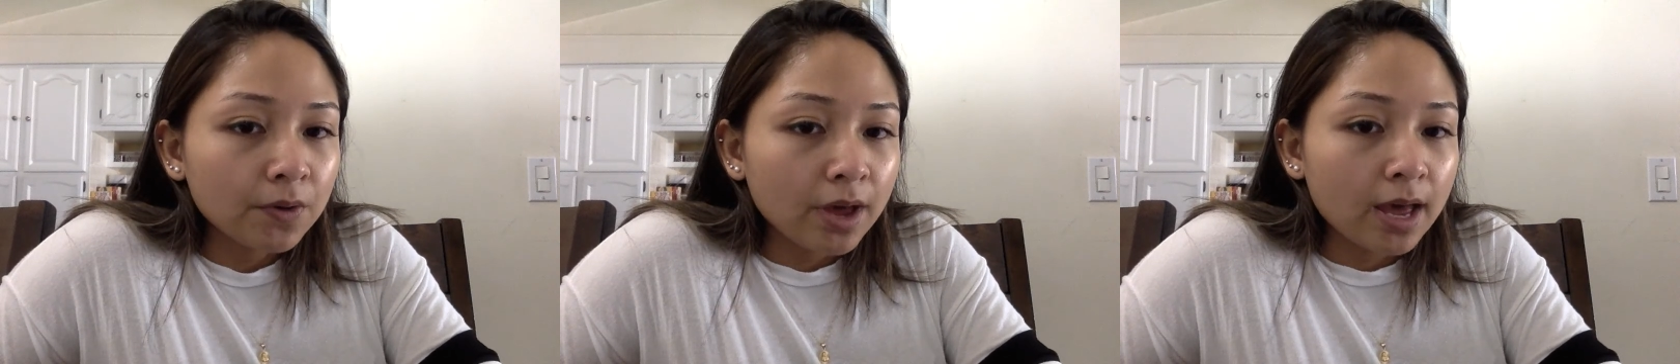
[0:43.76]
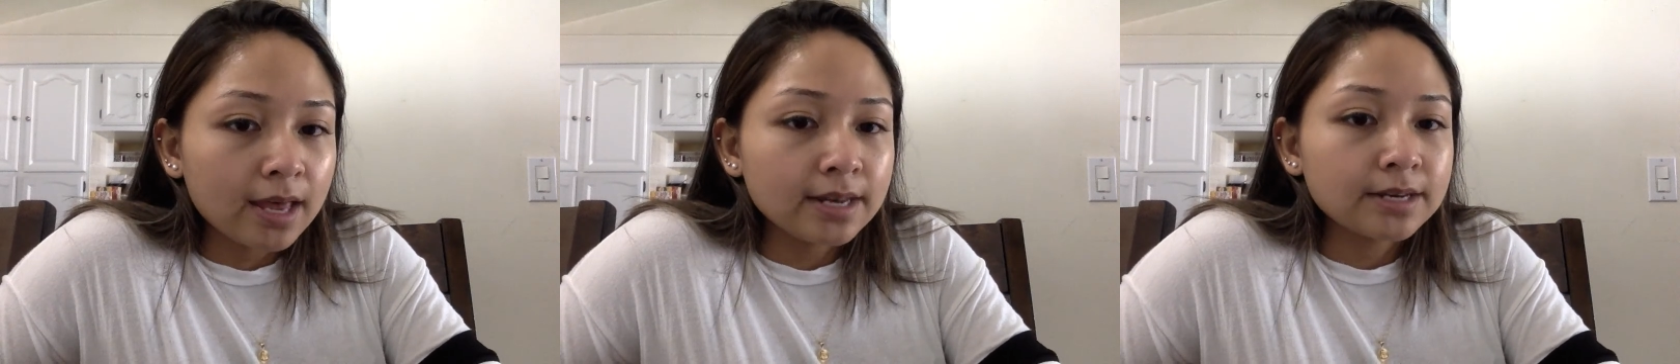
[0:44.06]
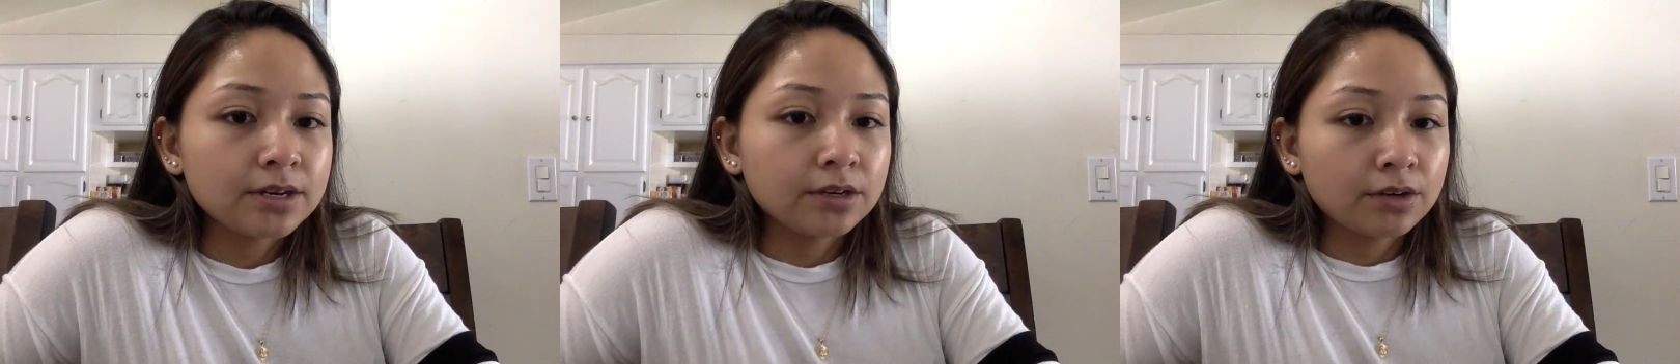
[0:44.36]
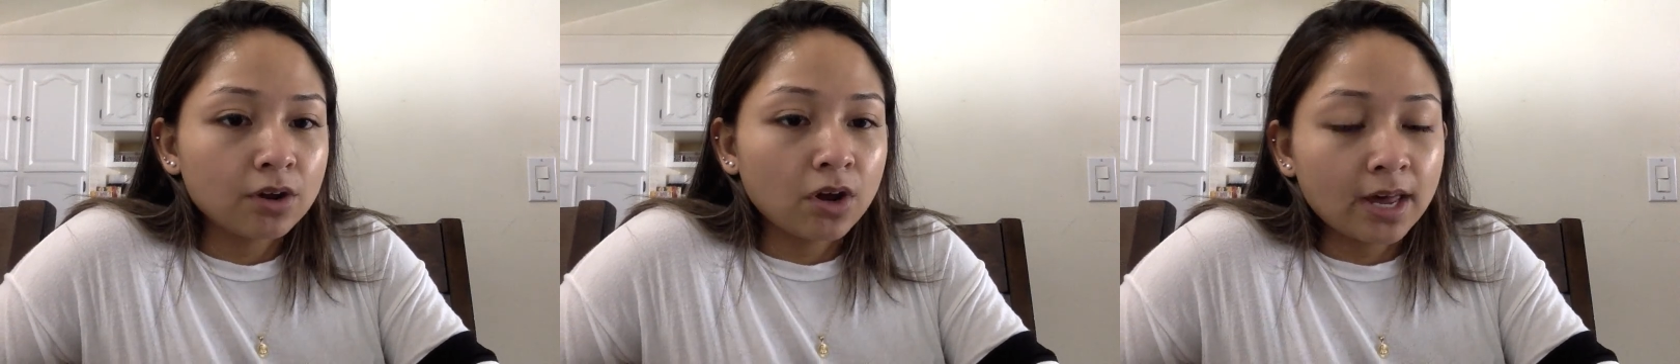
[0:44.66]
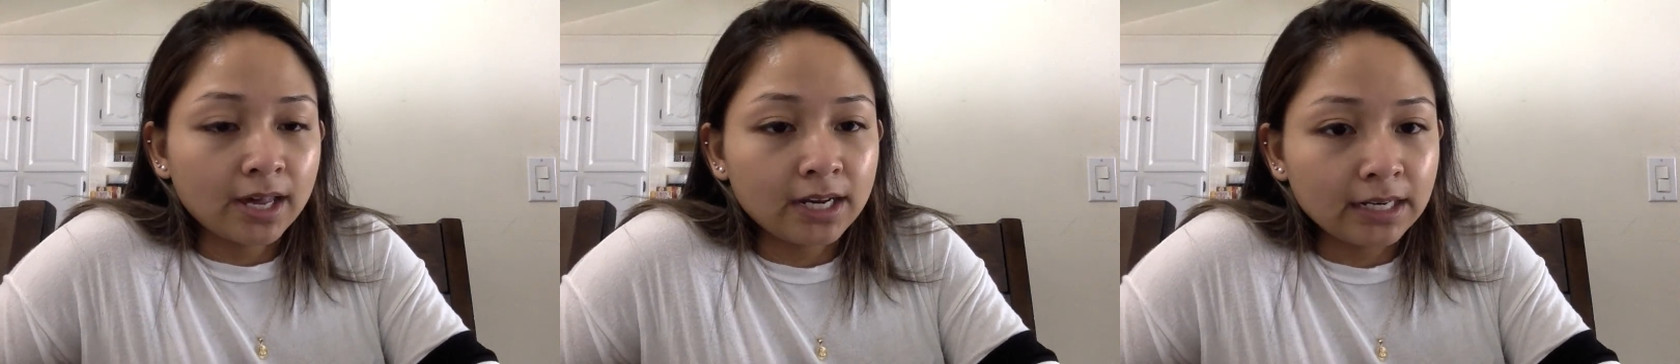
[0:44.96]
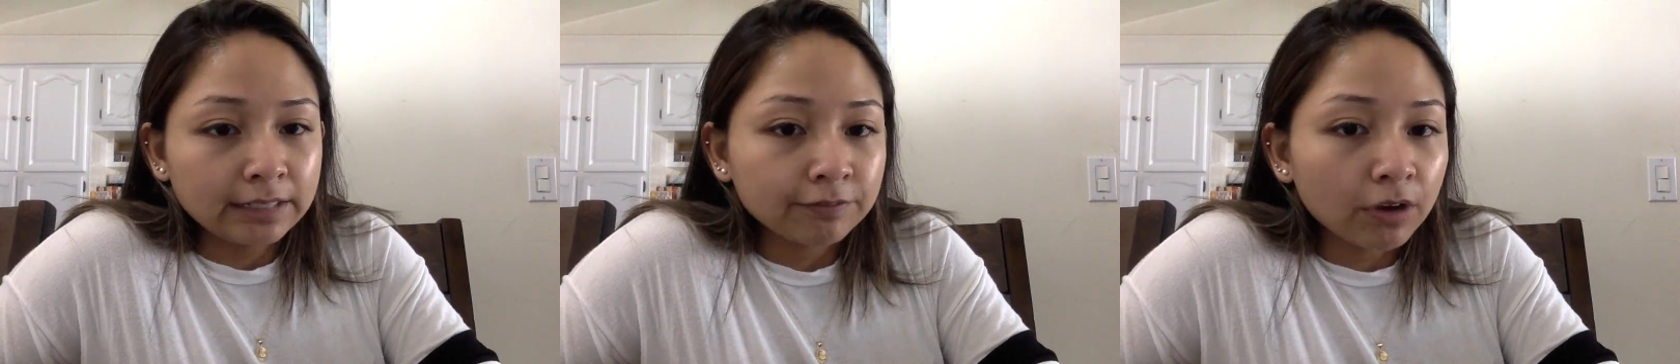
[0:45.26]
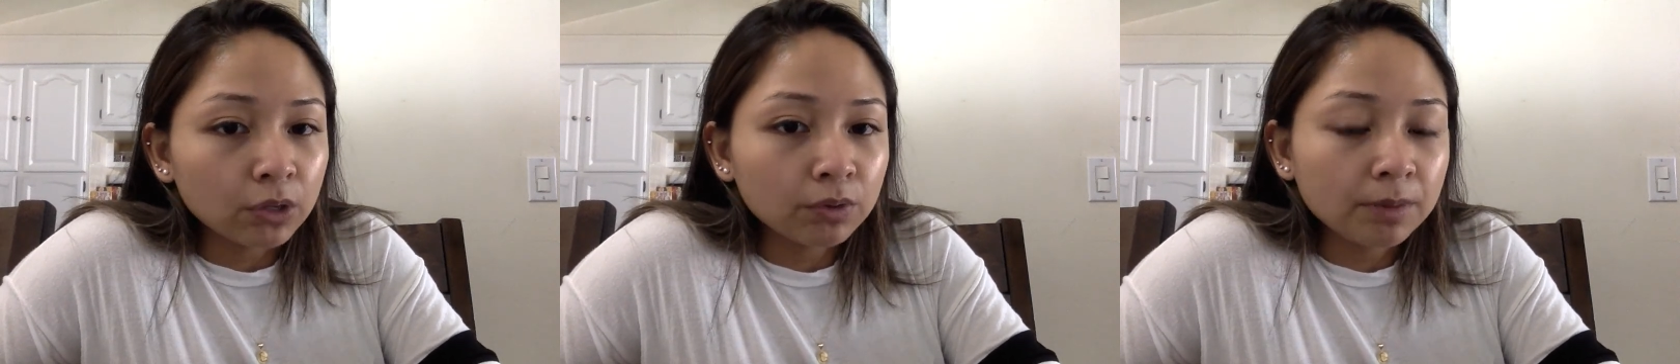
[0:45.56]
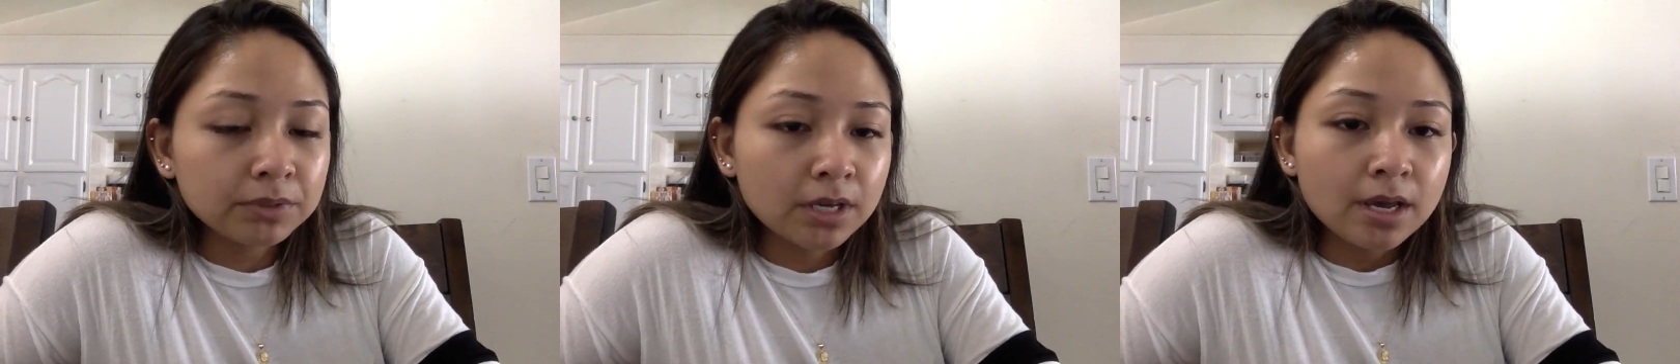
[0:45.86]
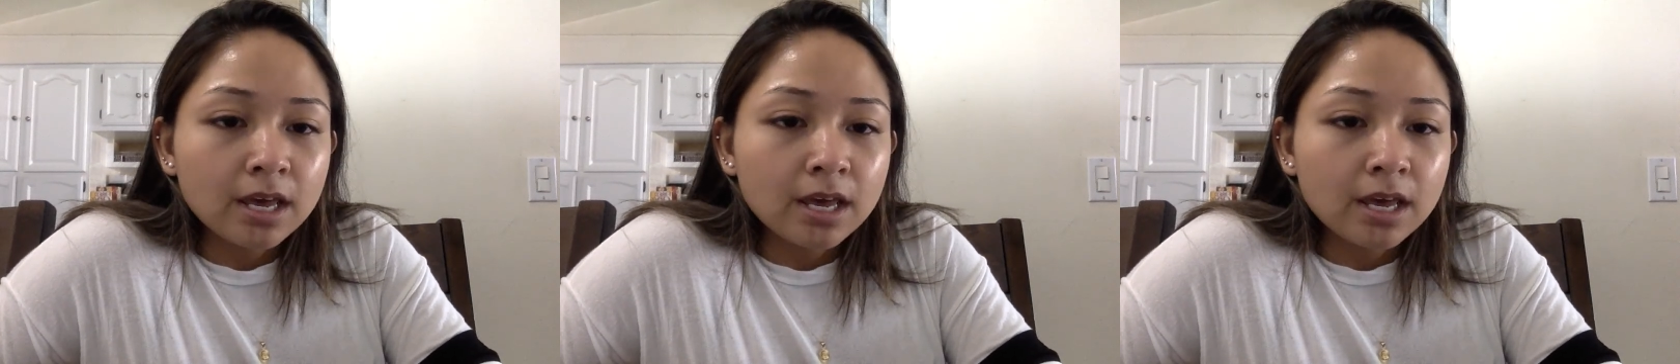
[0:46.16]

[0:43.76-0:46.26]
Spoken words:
had not had any follow-ups.